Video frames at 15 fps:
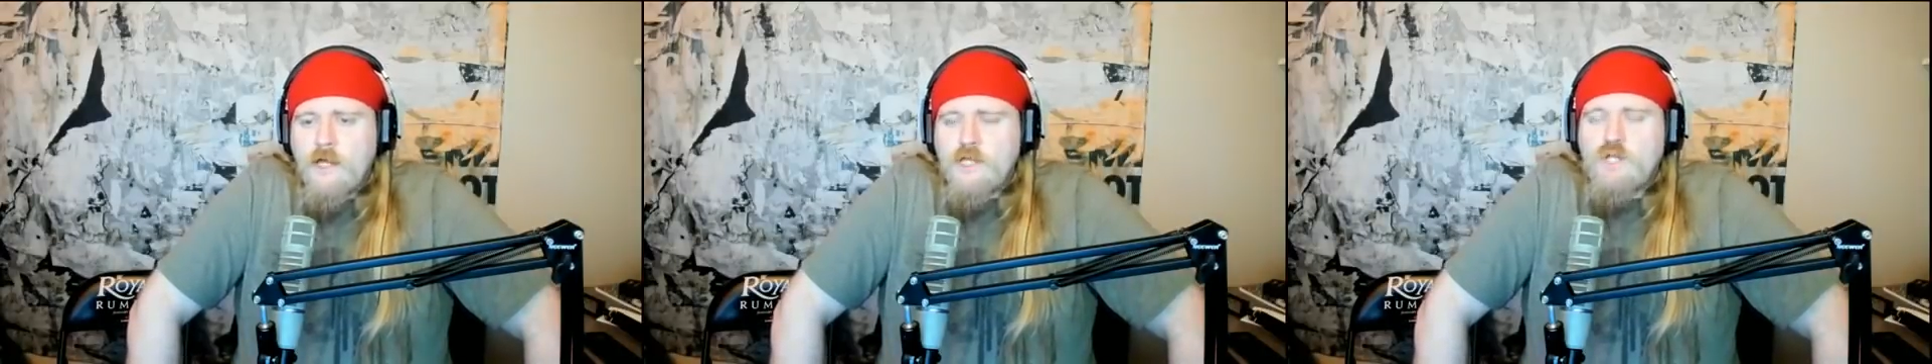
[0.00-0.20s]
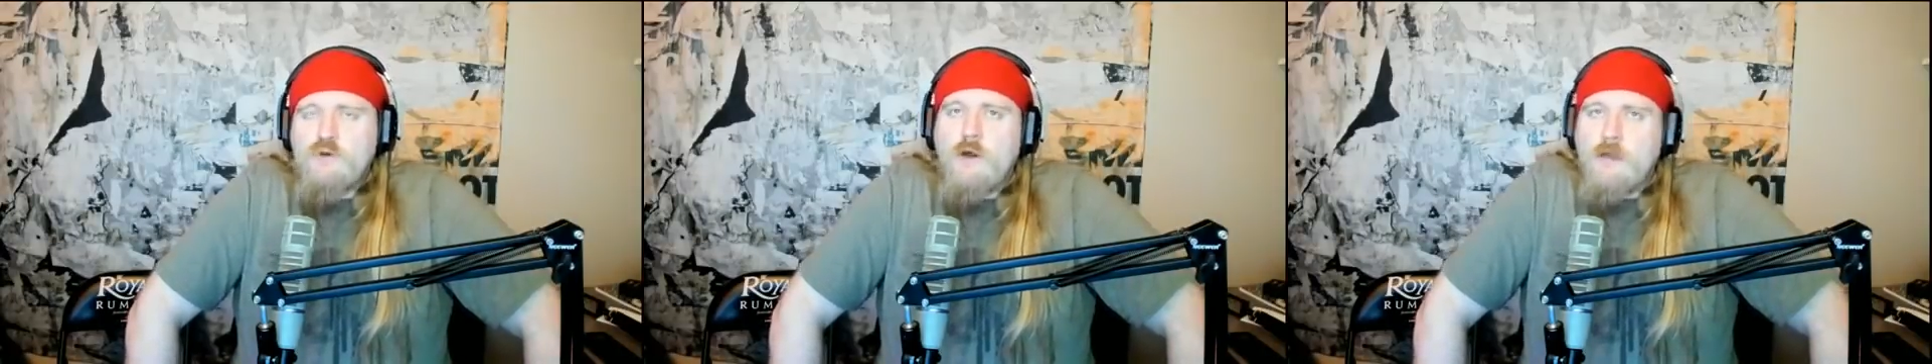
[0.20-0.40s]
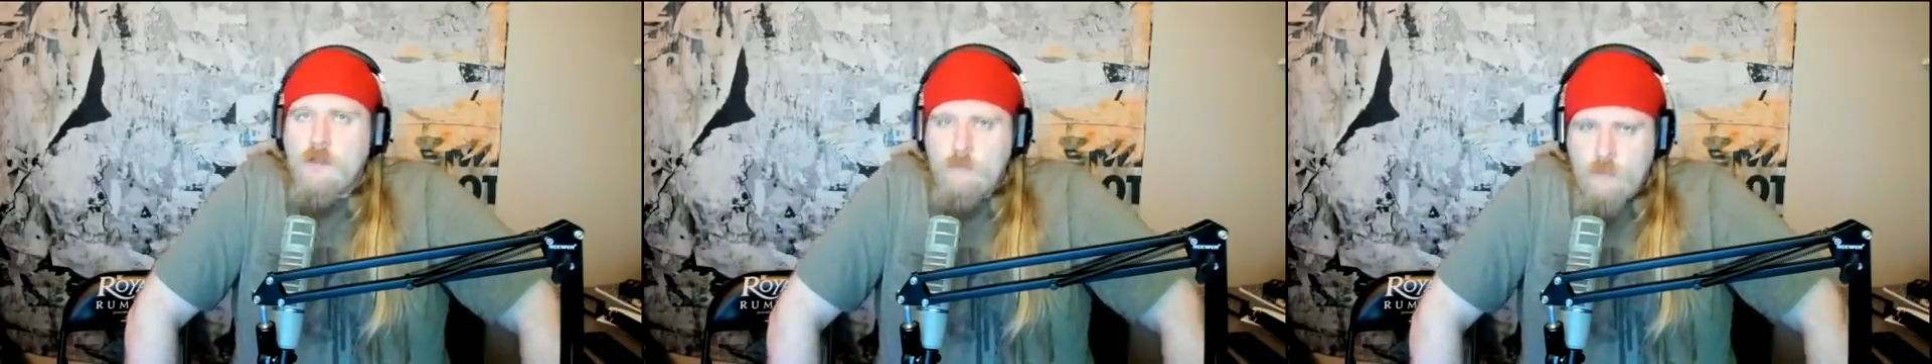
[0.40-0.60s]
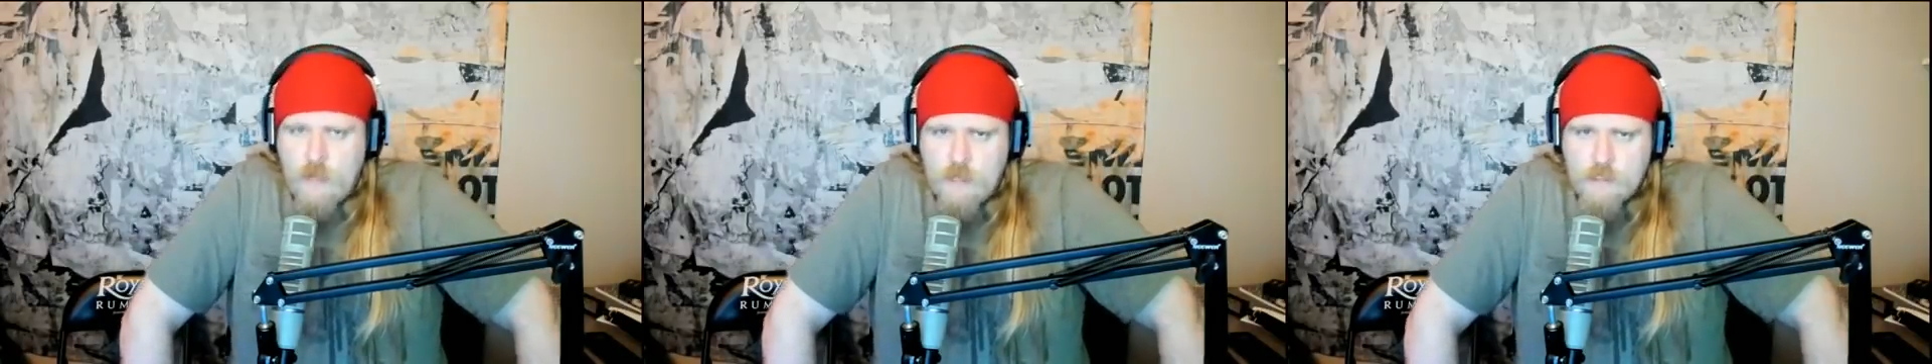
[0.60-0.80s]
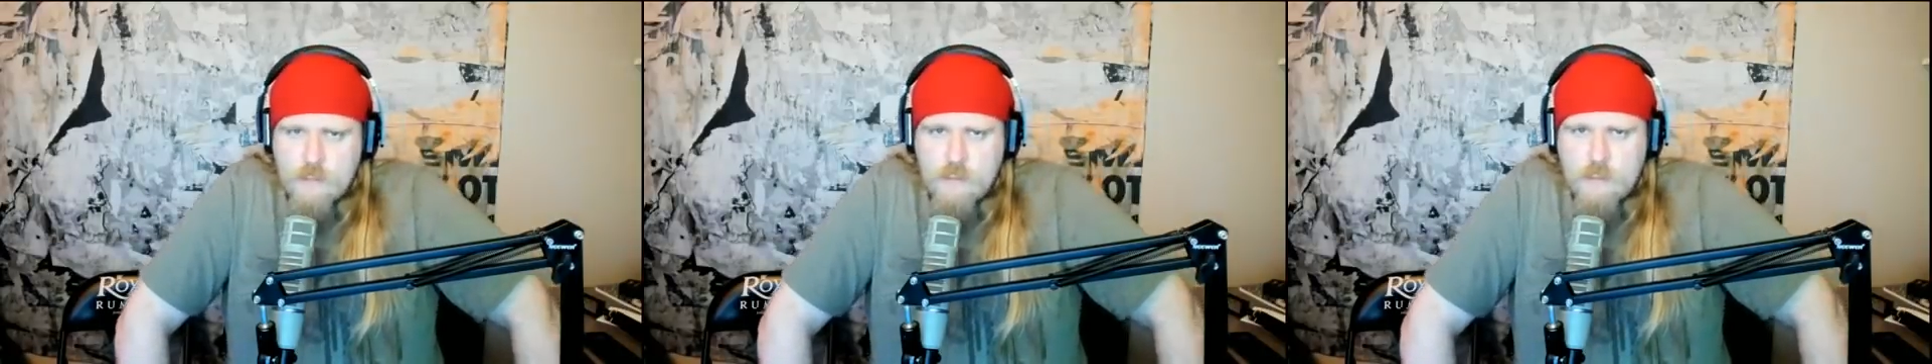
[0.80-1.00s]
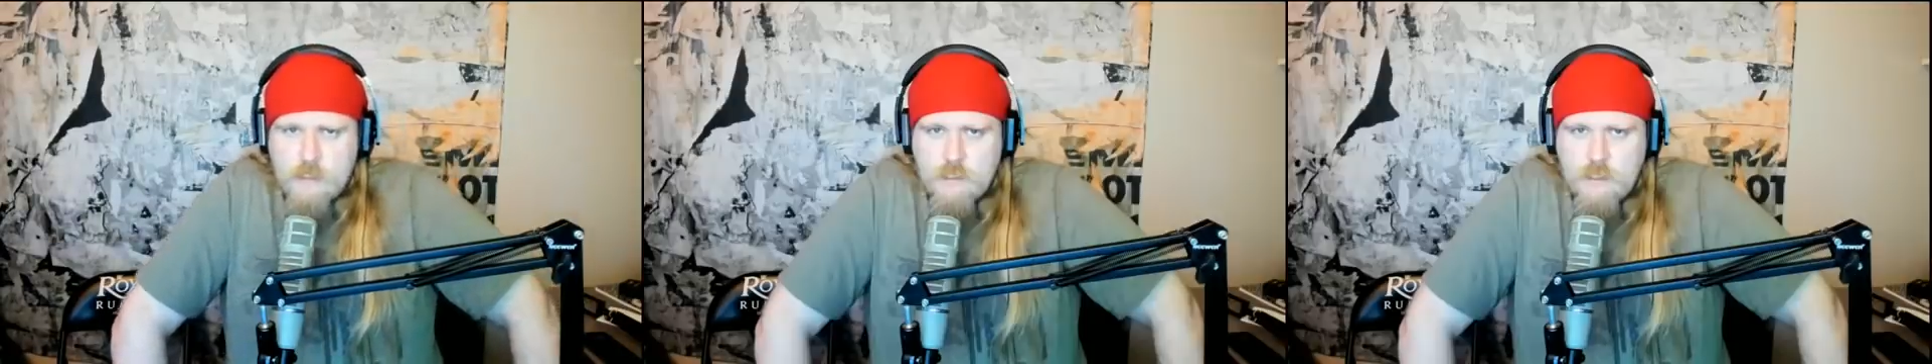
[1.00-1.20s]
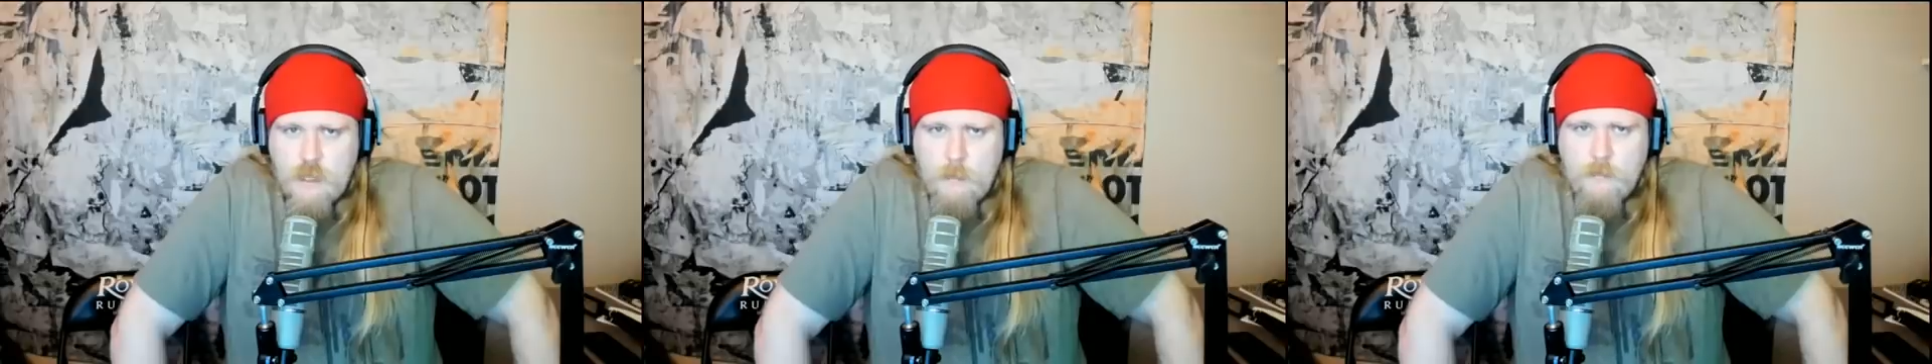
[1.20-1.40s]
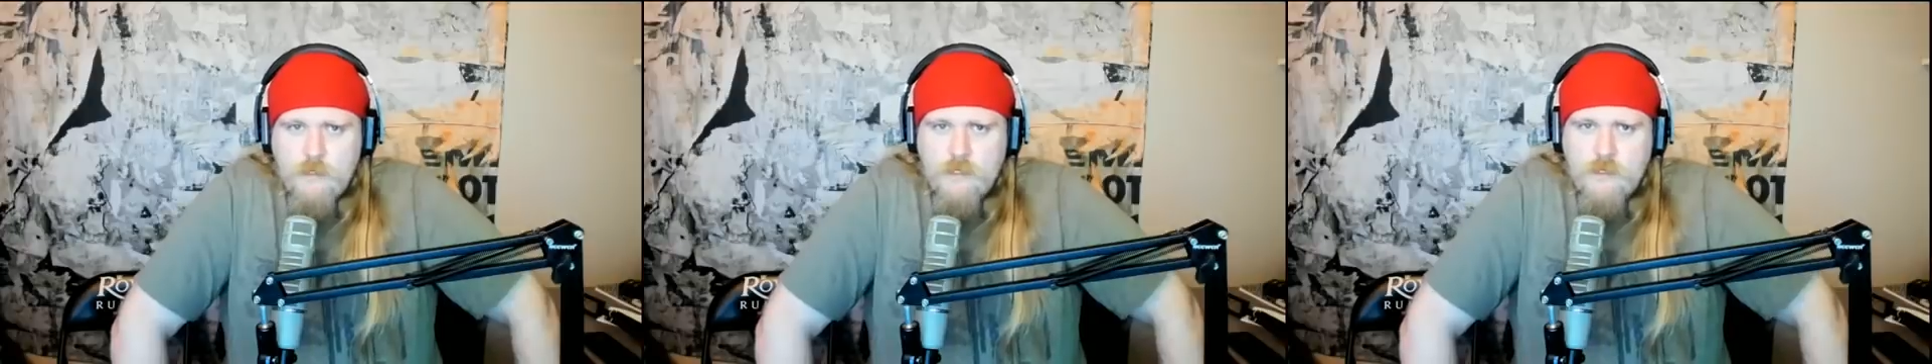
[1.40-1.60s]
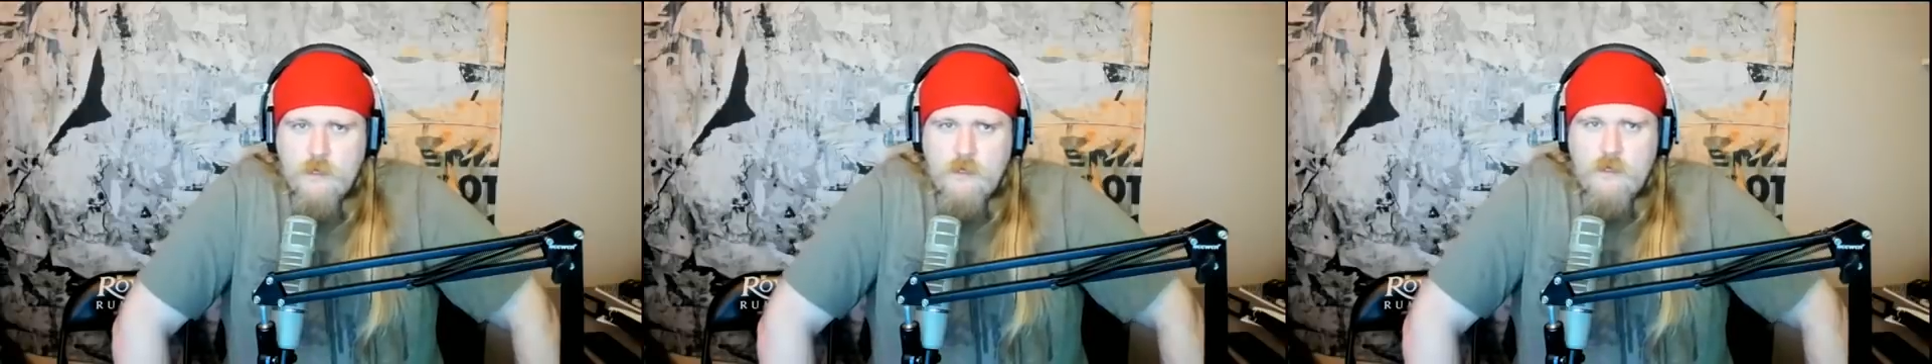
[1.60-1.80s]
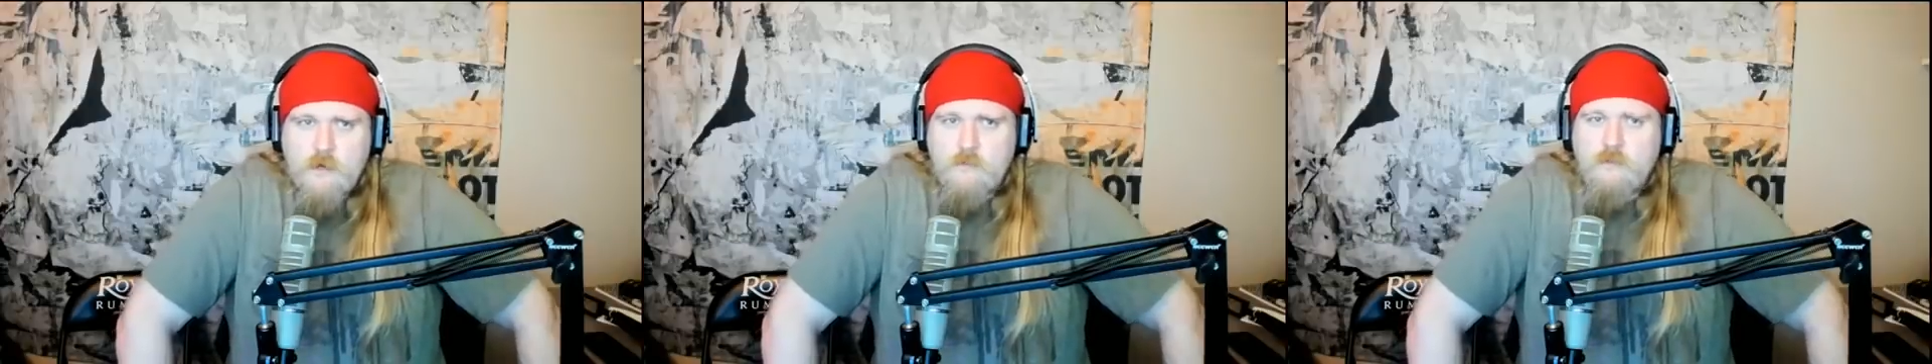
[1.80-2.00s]
Drunken Peasants
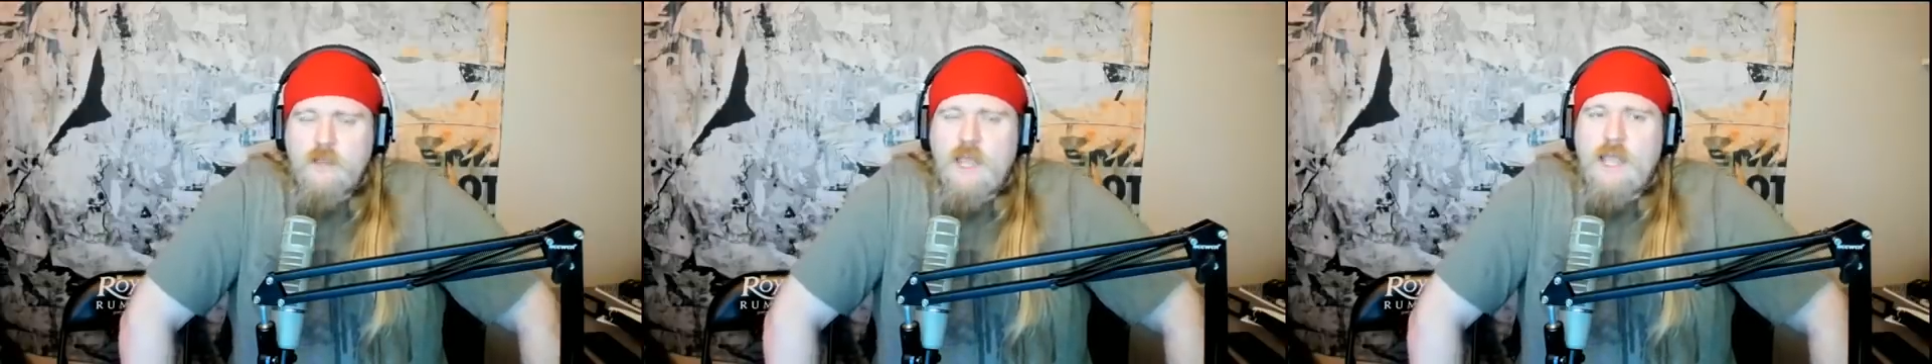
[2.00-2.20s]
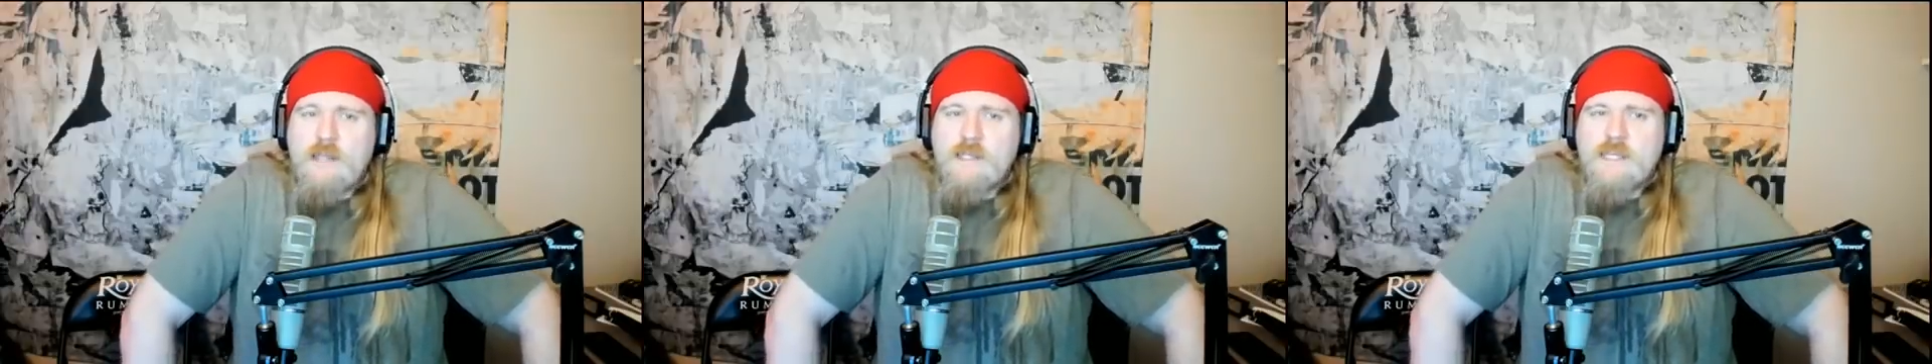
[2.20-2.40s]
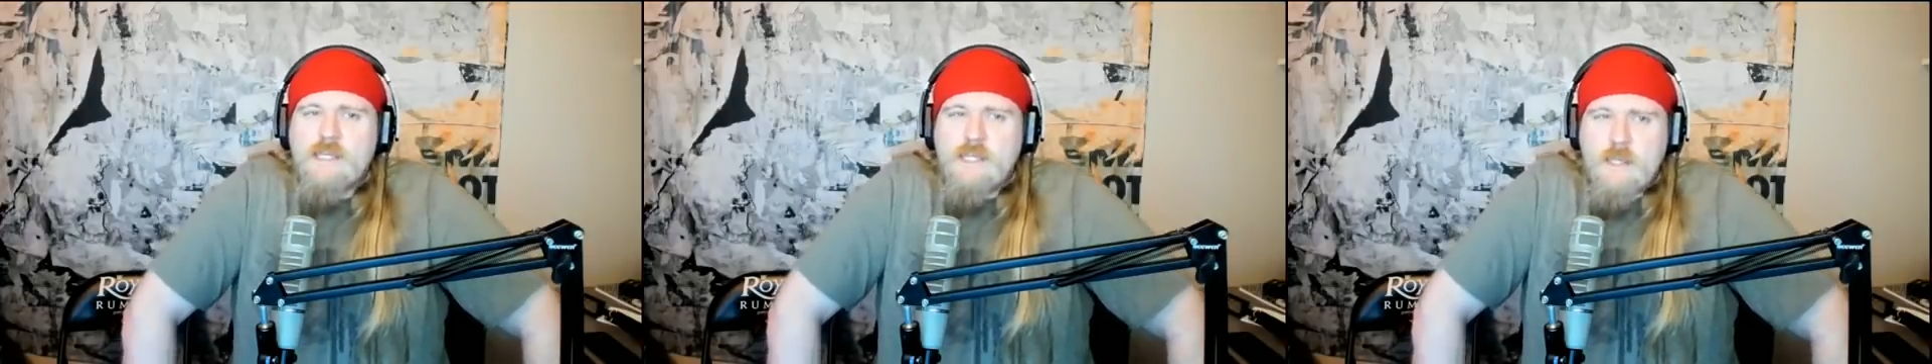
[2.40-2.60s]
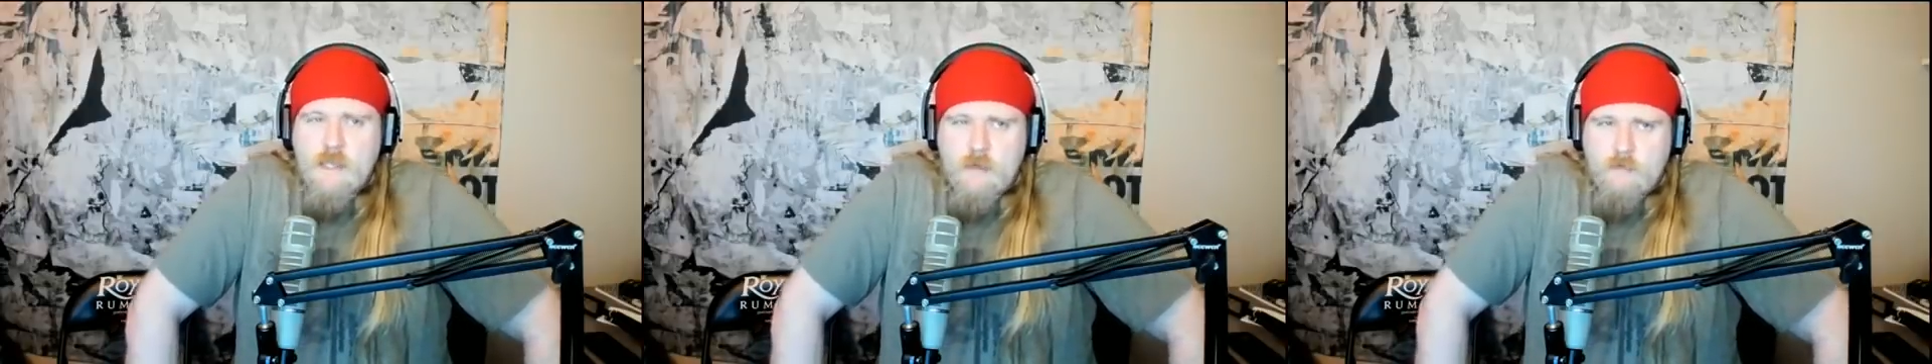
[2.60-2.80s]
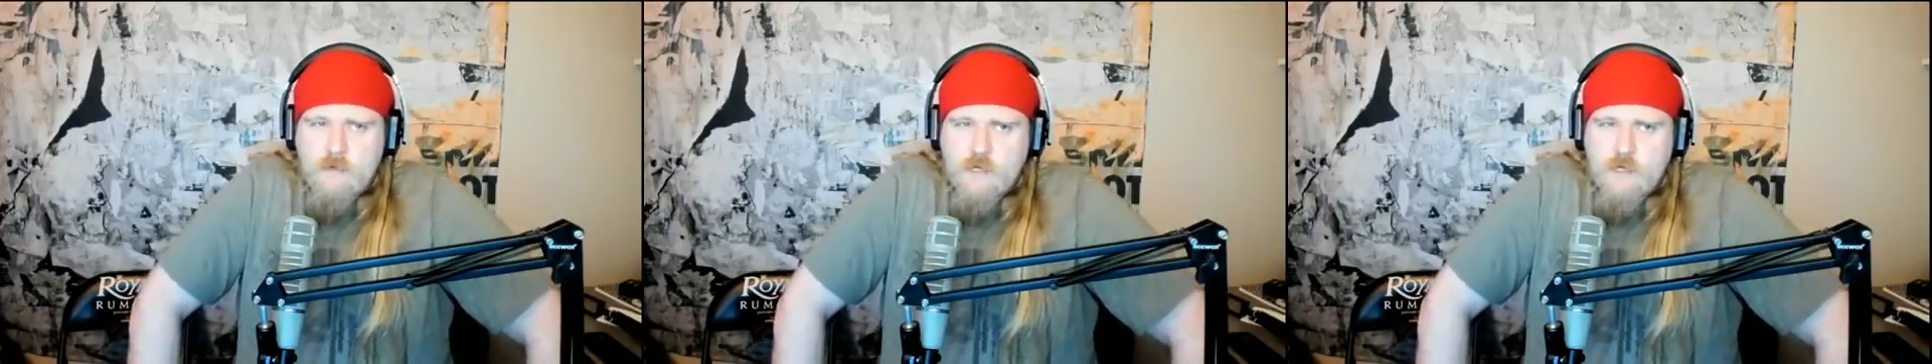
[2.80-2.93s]
episode, Plan C,